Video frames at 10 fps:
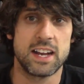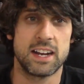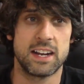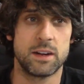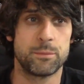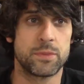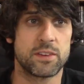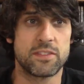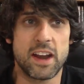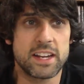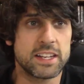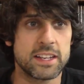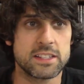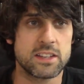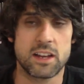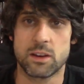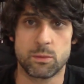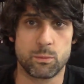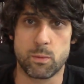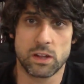Um, the fighting is uh,
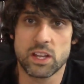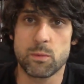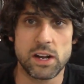really